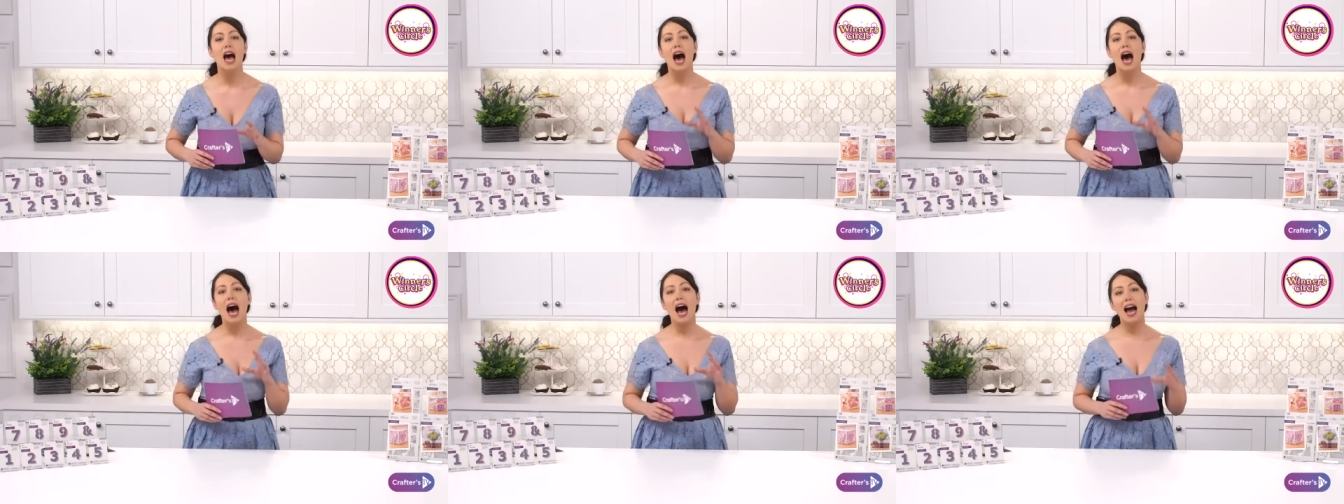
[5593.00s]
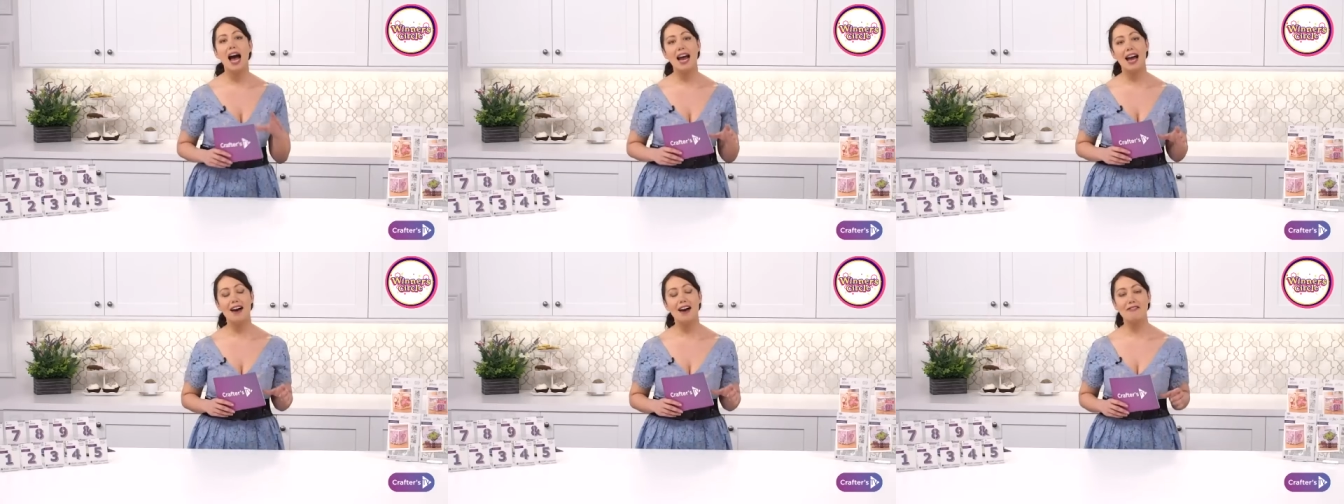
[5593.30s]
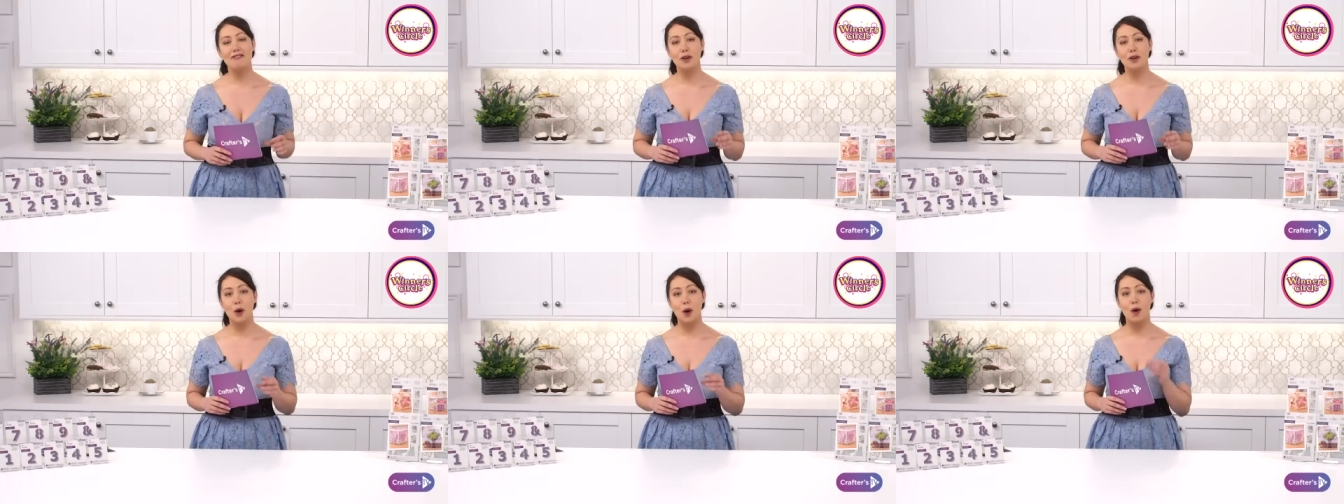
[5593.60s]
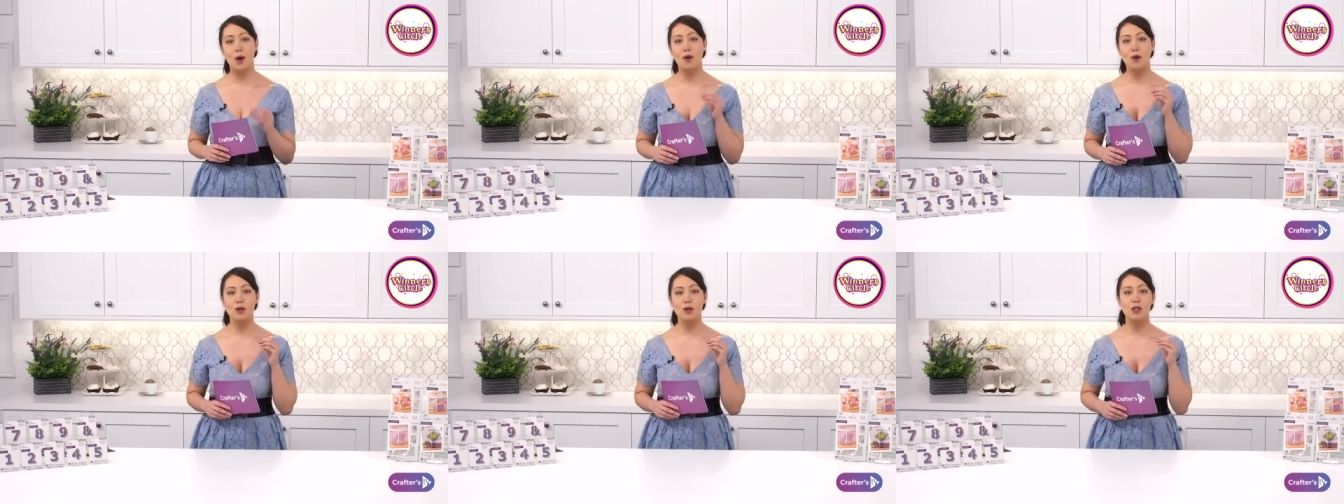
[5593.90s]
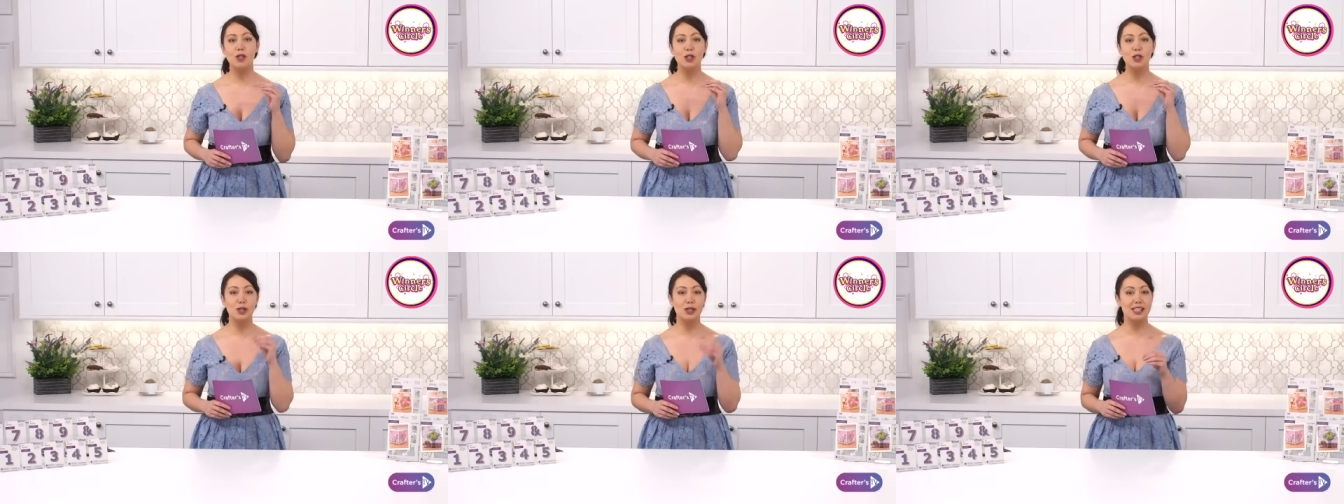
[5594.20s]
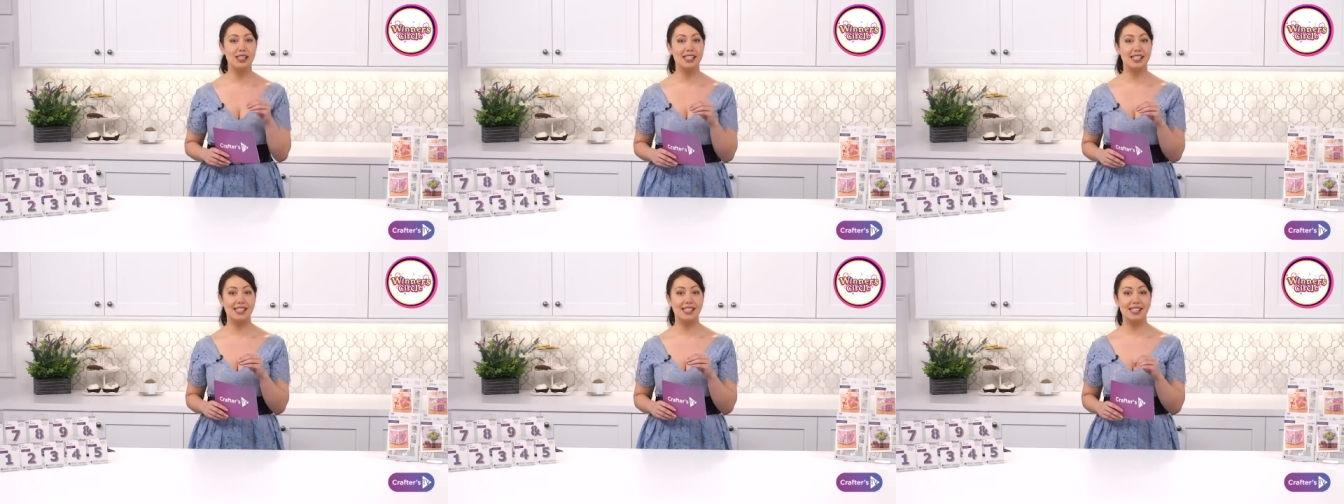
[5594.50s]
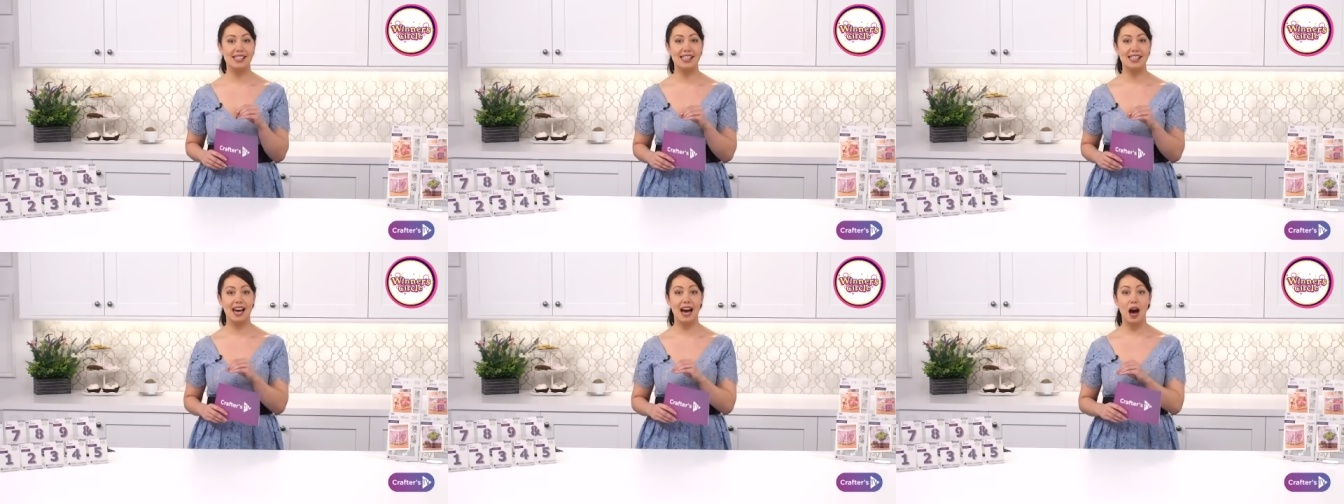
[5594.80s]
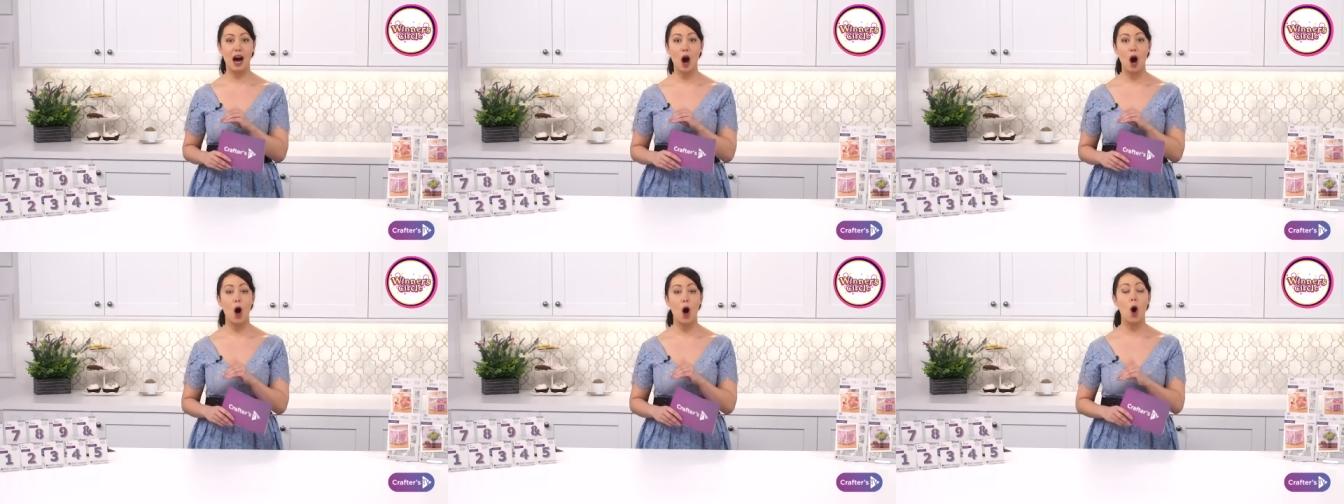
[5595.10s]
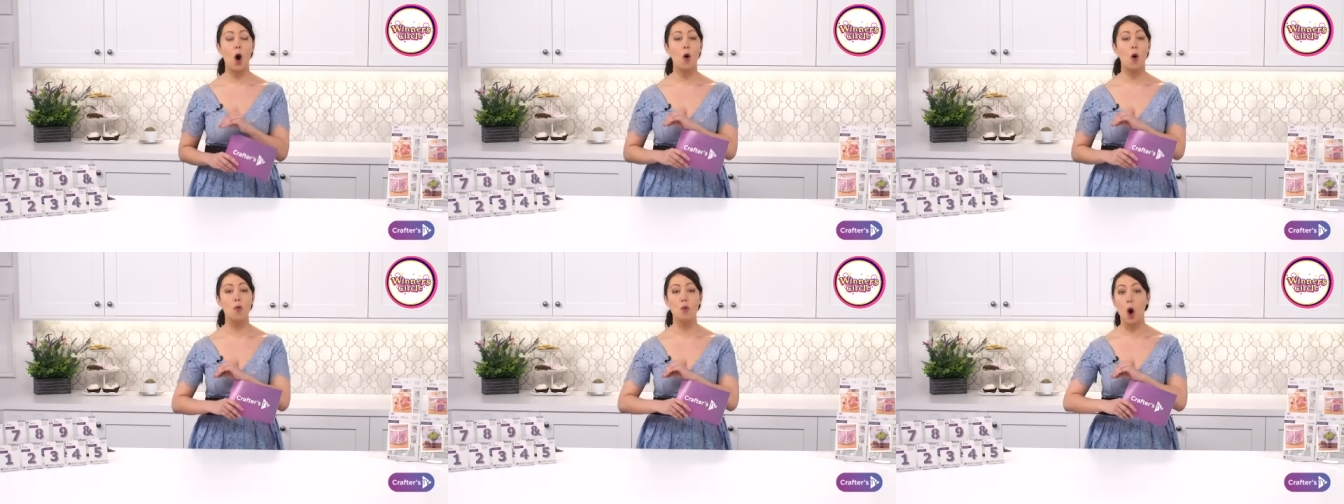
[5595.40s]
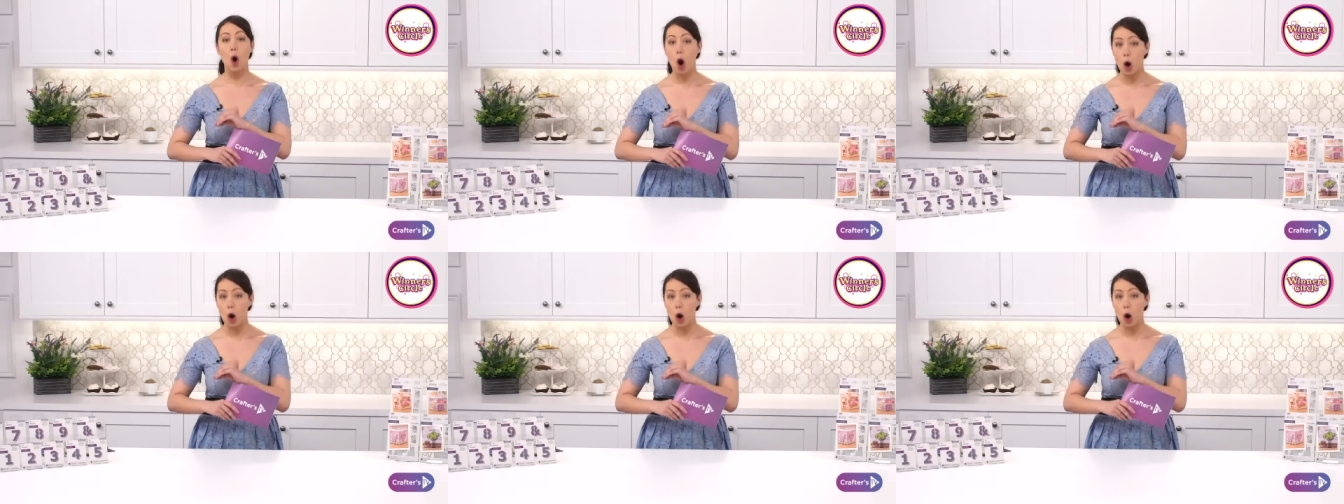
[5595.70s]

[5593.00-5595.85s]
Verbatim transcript: I have got goodies that are